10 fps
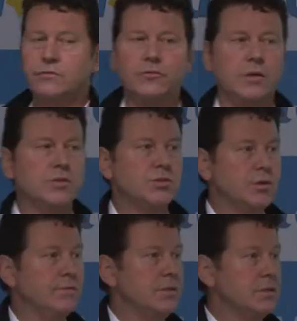for my
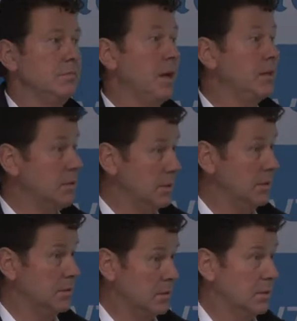service and
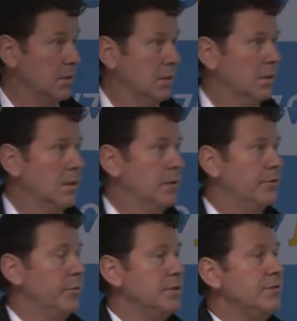maintenance,
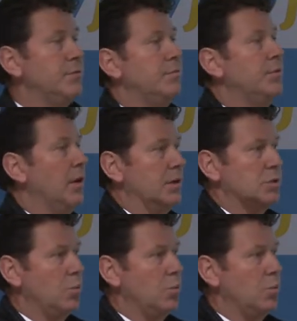for my different products?